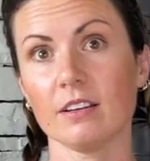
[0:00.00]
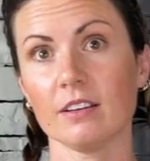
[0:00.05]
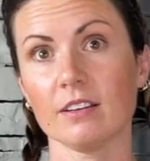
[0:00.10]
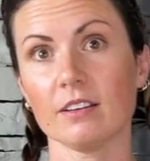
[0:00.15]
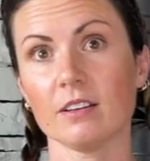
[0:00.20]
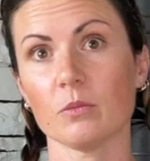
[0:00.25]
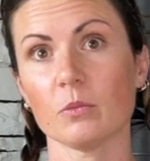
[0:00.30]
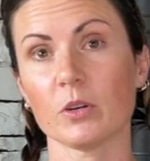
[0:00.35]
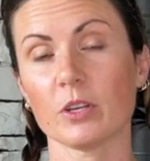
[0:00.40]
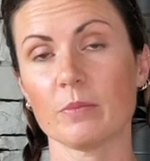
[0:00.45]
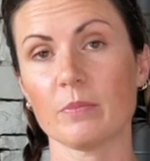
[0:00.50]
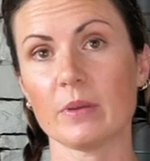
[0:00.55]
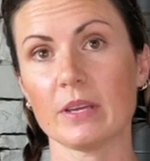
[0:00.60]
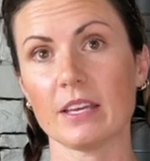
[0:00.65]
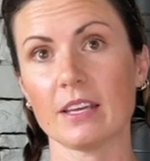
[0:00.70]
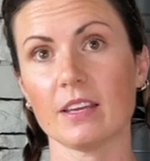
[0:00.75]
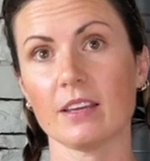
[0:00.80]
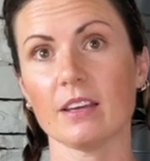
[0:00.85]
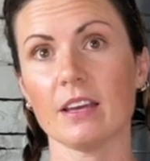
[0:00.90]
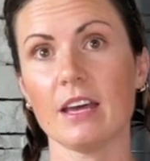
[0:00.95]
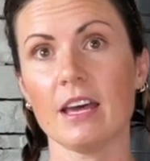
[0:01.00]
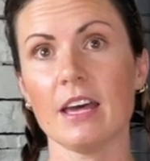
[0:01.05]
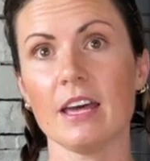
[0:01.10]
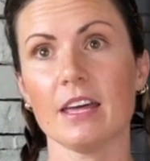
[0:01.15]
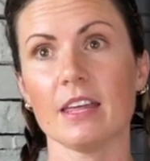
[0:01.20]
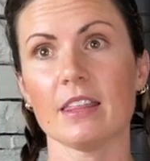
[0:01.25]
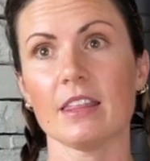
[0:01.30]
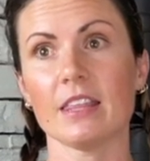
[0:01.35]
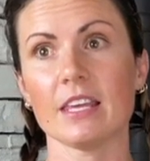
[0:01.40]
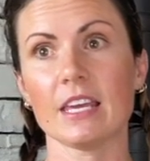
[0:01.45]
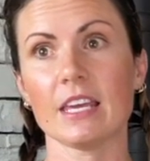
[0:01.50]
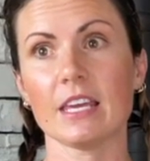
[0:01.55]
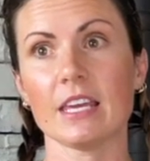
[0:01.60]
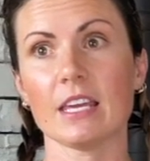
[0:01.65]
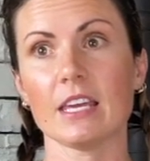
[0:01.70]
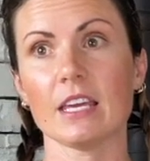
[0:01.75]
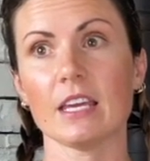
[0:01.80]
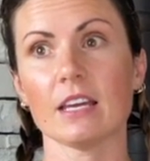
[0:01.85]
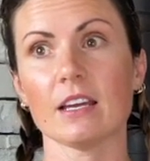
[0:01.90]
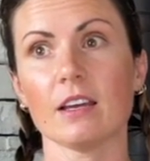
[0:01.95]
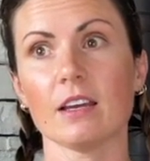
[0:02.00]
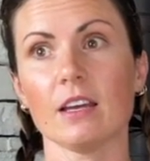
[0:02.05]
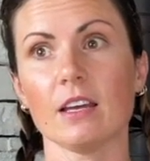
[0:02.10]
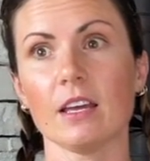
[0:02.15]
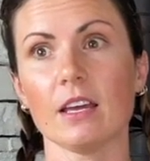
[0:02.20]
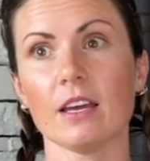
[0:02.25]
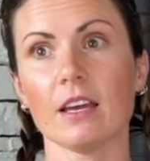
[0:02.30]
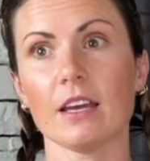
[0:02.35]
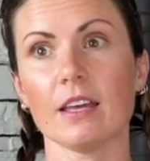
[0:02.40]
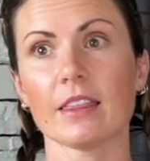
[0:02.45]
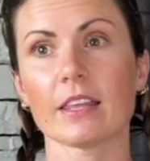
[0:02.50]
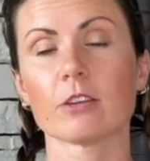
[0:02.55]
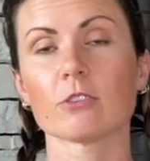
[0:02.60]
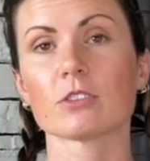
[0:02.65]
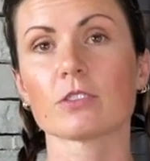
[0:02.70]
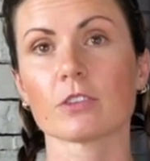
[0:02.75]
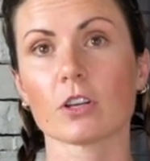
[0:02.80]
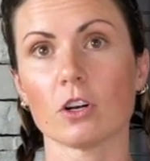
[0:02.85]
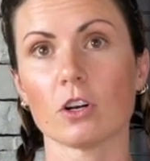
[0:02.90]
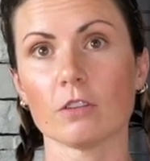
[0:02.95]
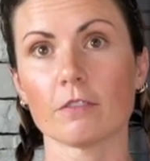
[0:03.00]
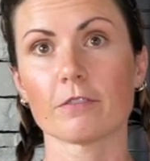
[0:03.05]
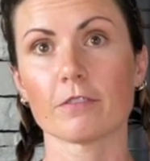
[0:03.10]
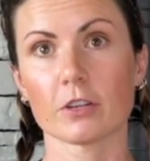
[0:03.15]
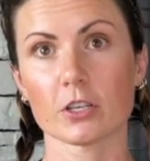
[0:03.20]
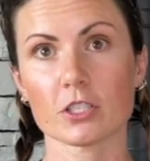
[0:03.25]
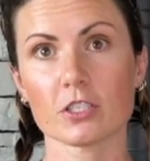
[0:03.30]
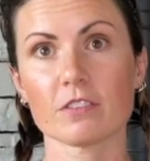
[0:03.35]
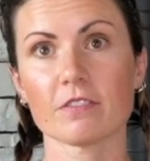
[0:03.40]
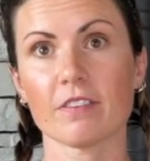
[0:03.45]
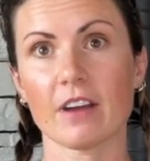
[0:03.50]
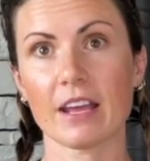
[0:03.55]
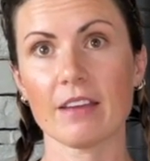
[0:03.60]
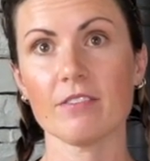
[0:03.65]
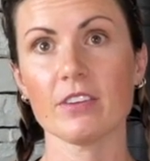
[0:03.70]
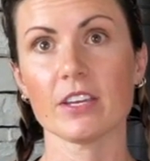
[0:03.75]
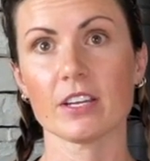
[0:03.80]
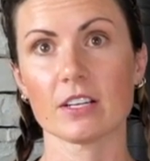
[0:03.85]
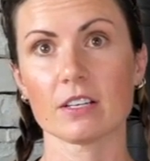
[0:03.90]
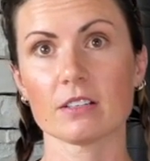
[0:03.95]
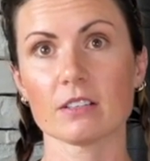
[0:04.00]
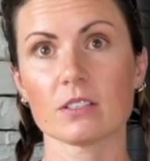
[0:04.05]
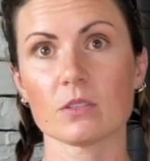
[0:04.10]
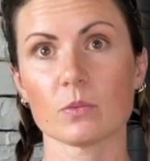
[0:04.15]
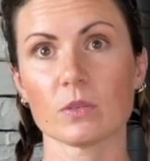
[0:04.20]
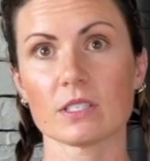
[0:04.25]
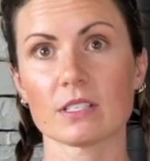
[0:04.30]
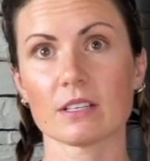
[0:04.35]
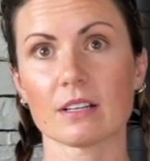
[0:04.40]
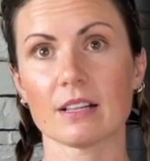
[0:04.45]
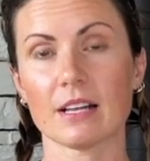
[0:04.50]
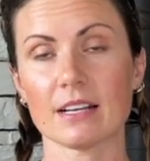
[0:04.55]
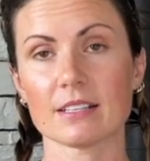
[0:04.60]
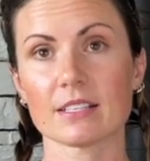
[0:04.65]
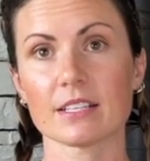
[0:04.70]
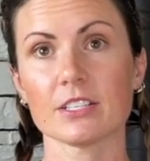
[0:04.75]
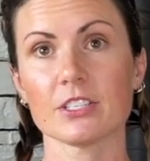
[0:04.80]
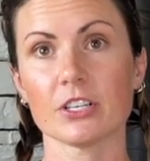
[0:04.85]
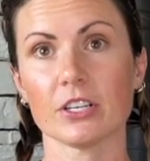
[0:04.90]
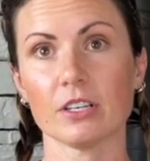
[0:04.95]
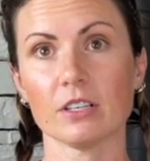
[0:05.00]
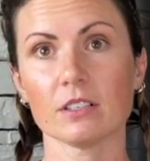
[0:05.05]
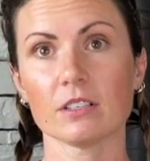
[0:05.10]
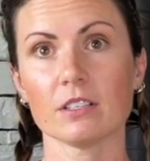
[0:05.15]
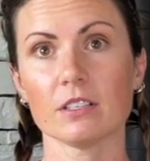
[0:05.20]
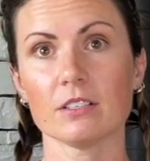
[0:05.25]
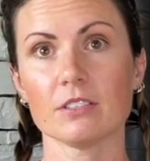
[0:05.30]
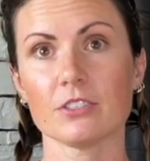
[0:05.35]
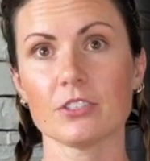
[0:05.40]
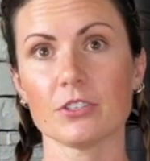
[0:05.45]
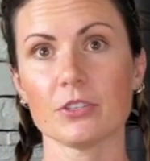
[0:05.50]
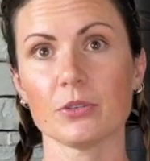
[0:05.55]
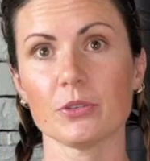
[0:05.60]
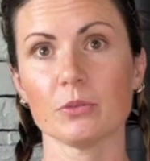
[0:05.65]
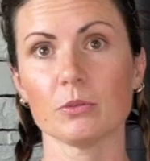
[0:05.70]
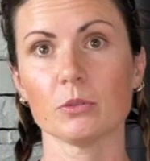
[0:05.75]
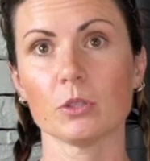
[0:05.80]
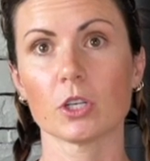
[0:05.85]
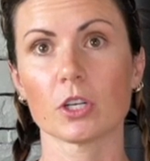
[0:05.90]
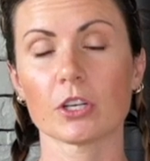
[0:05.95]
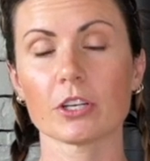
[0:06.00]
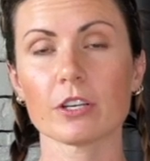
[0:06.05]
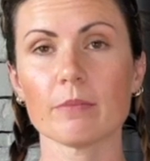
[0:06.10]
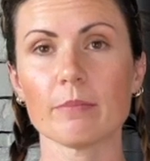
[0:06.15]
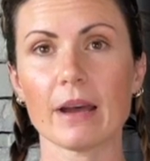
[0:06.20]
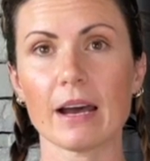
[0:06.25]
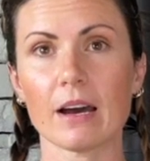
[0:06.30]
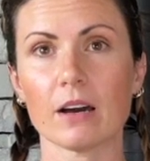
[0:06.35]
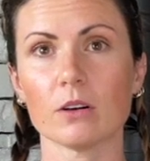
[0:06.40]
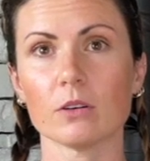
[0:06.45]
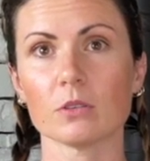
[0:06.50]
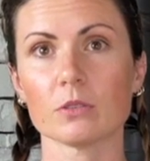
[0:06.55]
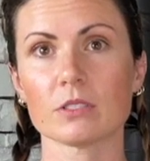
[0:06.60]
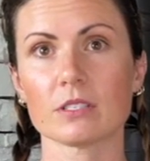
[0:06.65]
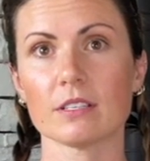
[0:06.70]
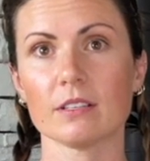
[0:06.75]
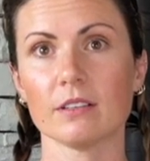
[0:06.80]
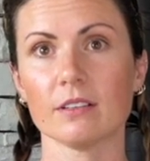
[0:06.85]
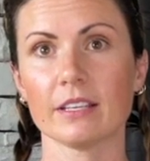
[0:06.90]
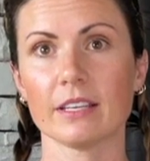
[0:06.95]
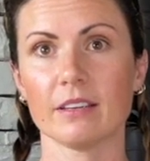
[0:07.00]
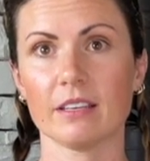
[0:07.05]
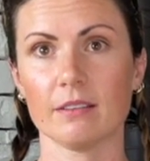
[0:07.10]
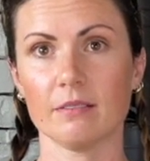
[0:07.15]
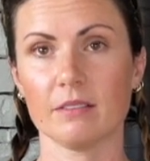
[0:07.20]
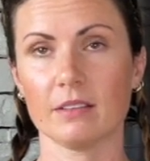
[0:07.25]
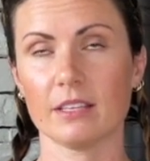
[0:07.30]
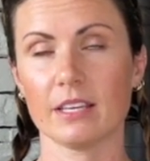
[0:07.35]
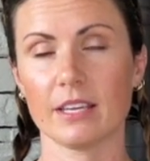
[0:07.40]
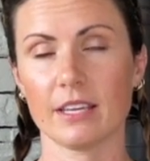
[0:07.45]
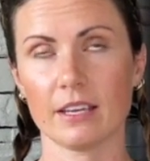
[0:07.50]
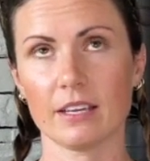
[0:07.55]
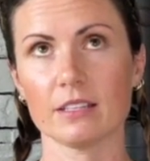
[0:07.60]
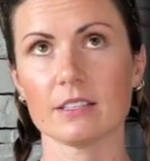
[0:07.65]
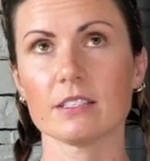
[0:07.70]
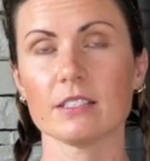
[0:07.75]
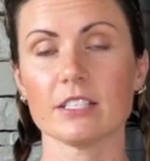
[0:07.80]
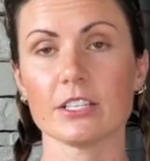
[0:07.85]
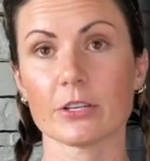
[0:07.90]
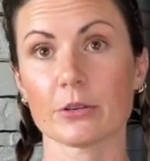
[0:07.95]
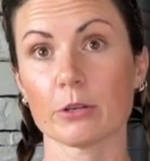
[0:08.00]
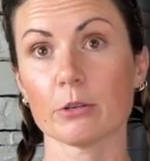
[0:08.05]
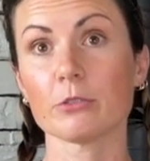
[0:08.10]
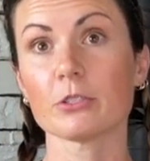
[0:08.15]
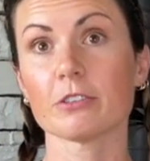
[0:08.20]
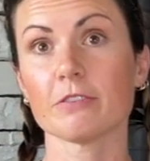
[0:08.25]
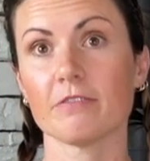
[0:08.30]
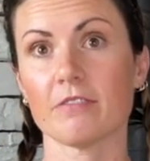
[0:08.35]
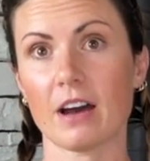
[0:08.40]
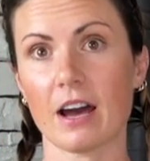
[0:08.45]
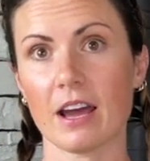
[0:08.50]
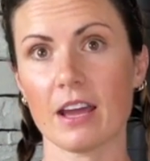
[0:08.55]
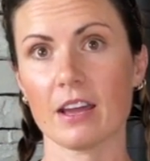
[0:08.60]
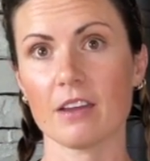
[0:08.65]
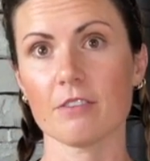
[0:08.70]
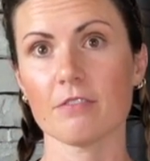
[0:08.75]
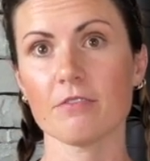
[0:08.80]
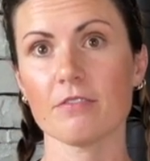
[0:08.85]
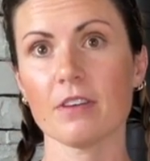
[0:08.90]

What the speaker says: would be I think it was called First 5 Years, was a class I took to learn about kids 0 to 5.